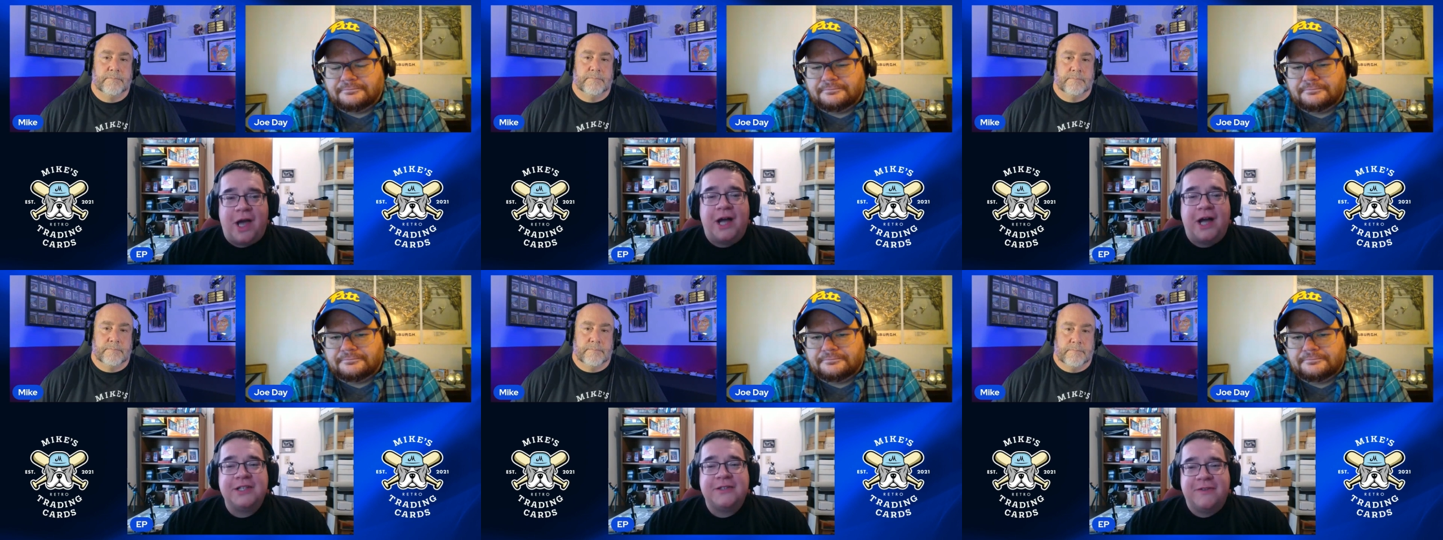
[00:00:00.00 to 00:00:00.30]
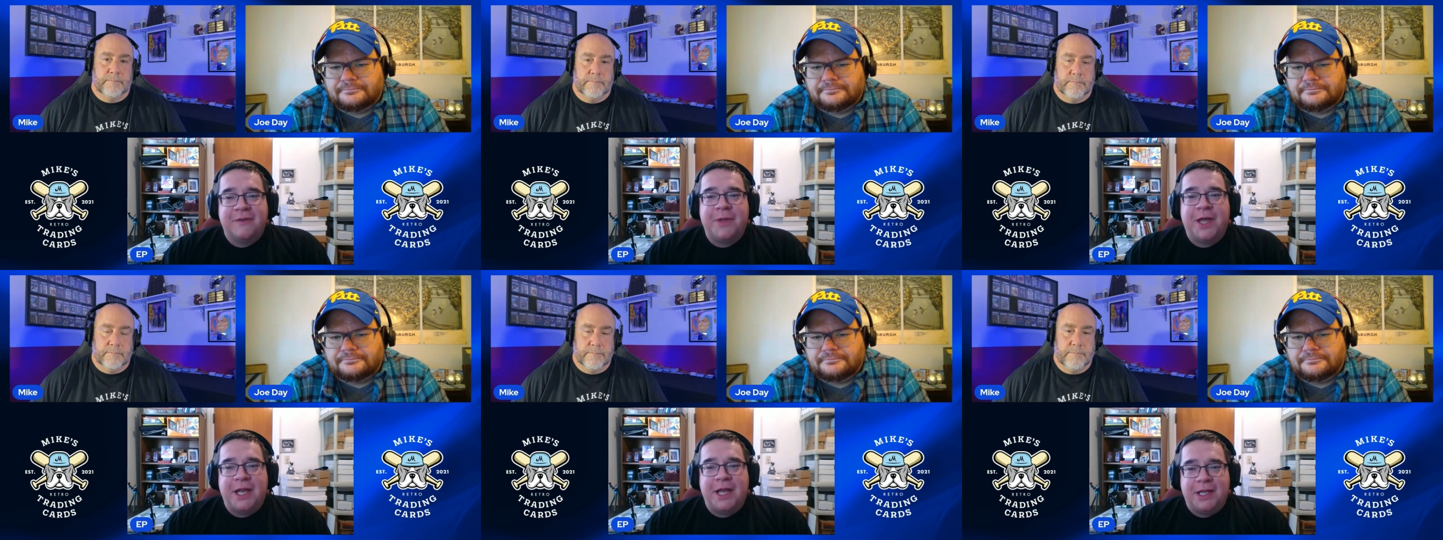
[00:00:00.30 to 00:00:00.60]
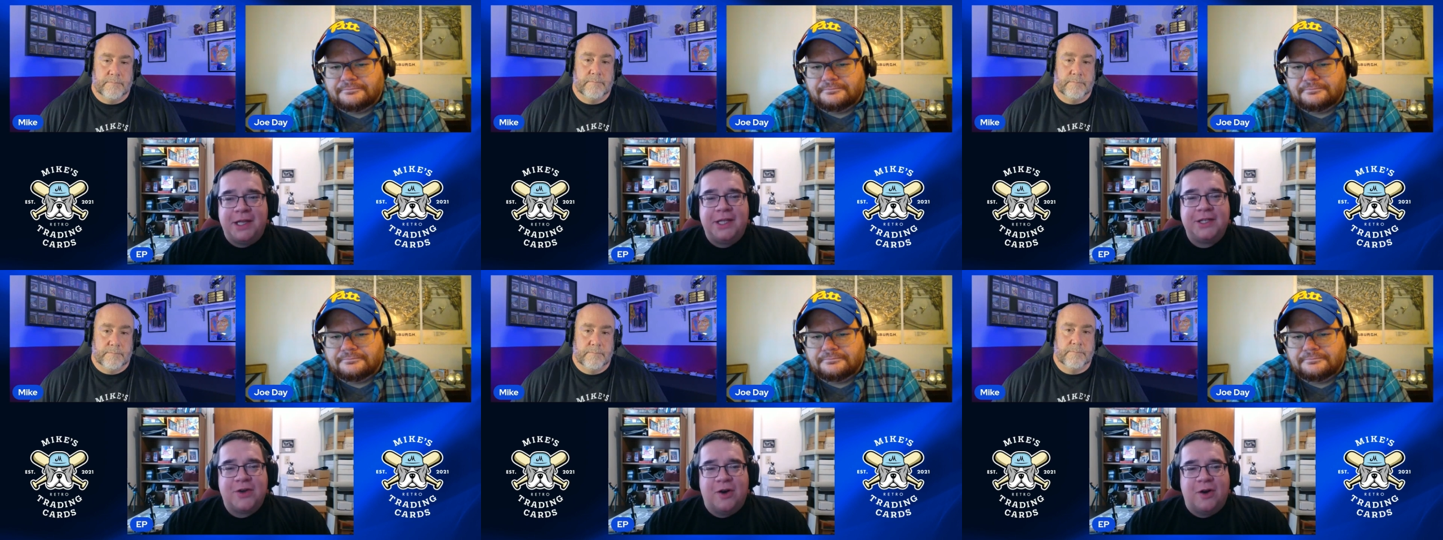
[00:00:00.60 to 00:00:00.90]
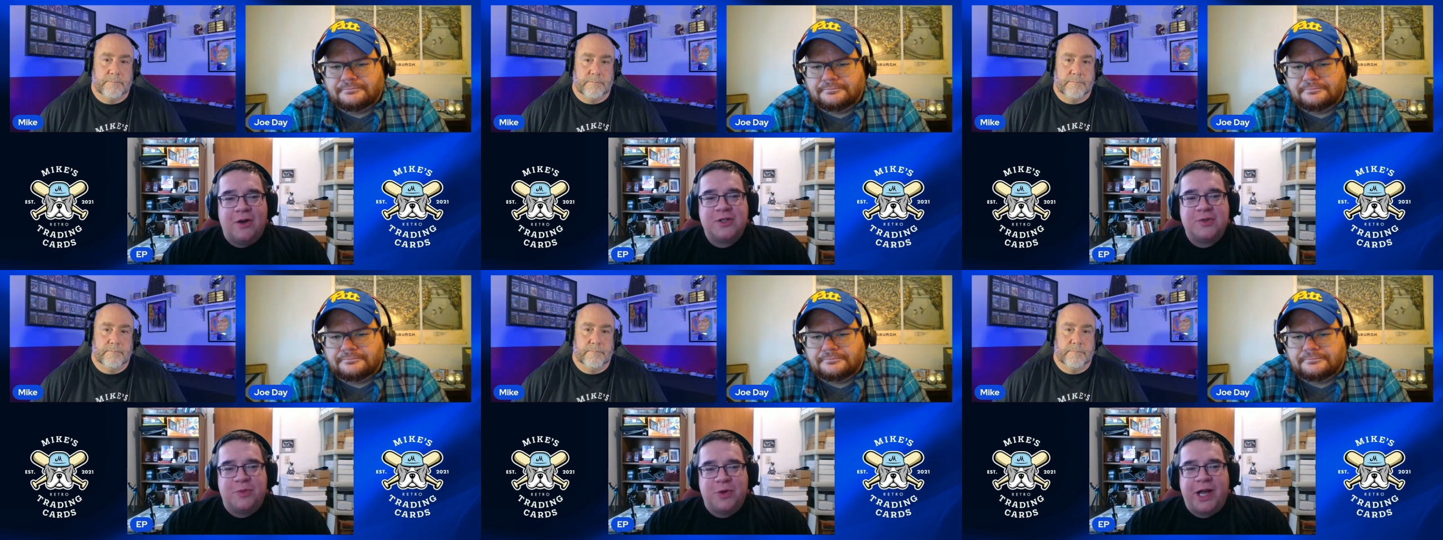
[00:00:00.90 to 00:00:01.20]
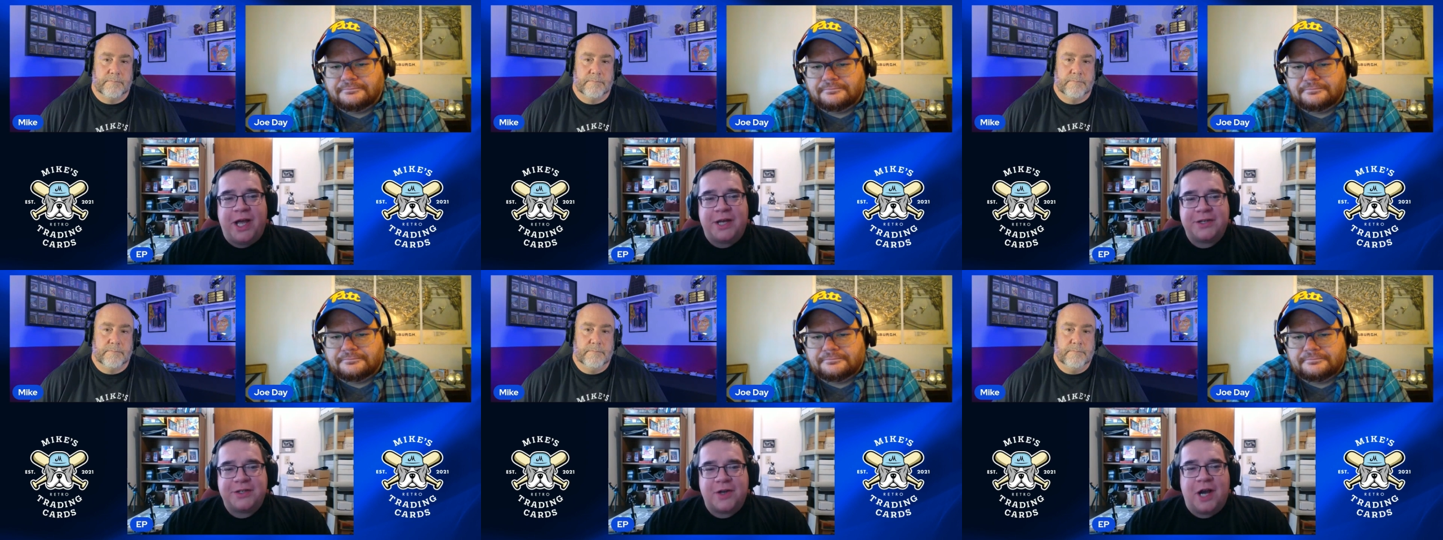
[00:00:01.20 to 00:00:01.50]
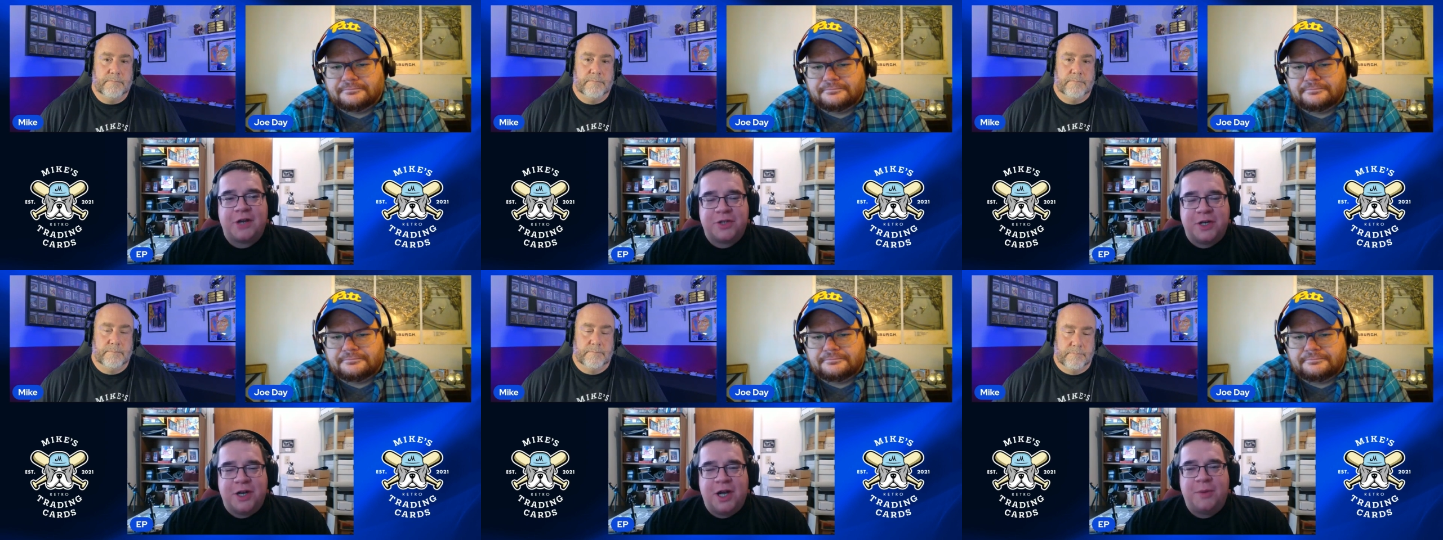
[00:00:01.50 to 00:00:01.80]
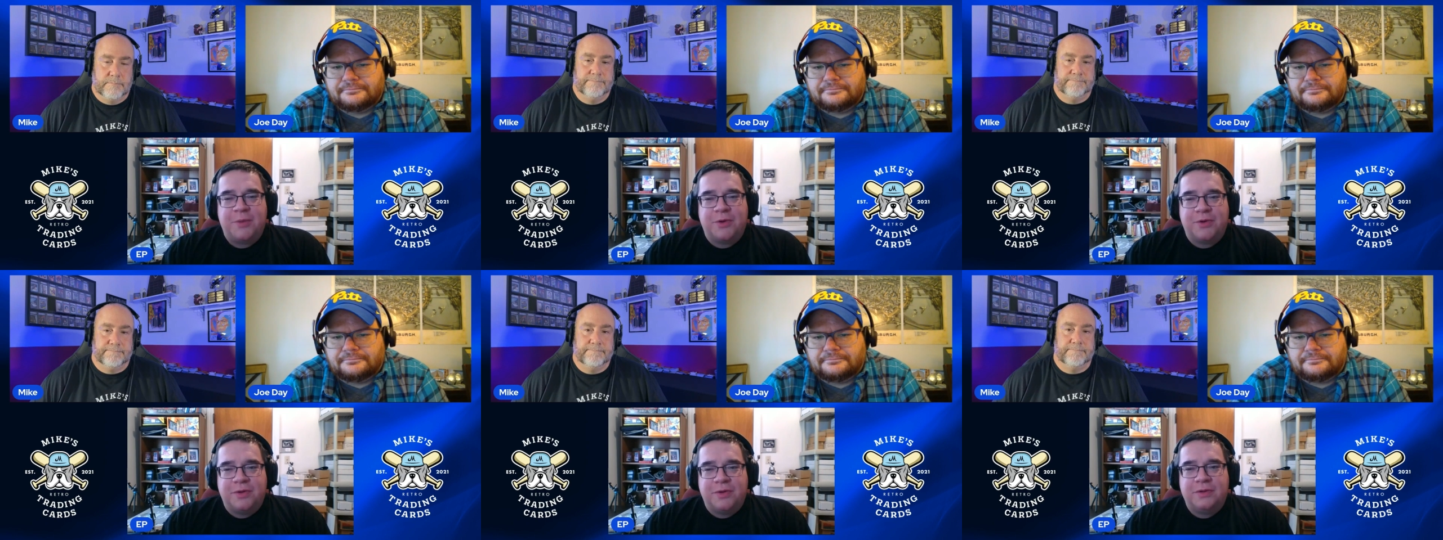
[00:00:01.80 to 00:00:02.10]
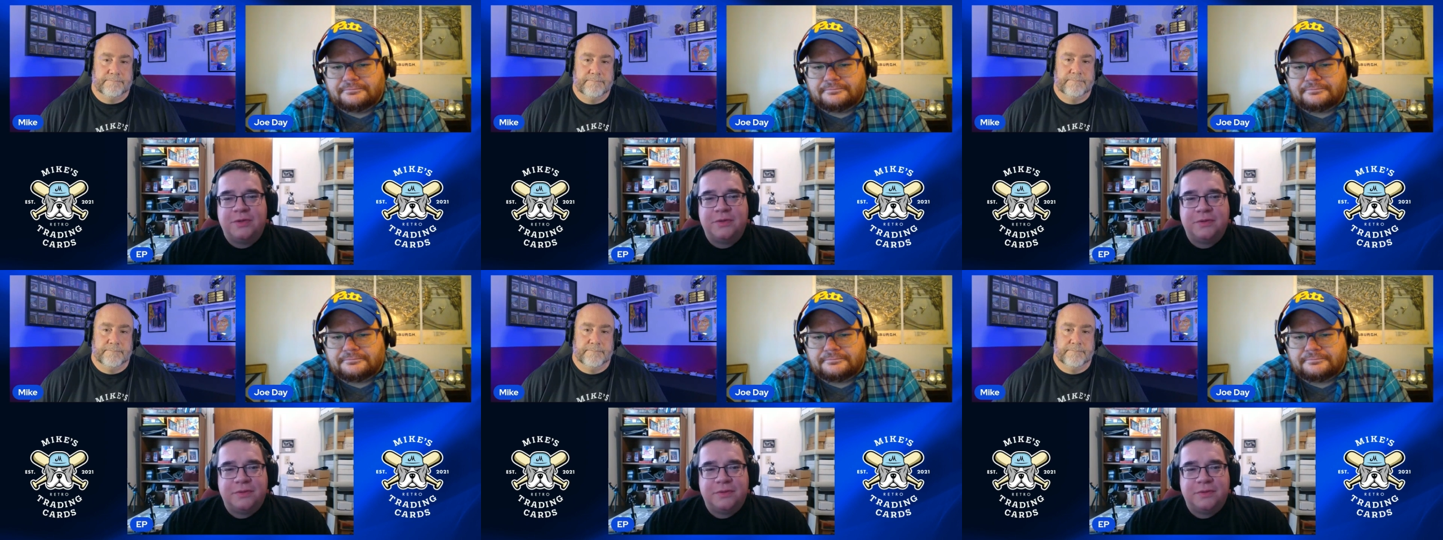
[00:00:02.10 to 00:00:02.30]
Speaker 1: odds of them hitting these cards are pretty astronomical.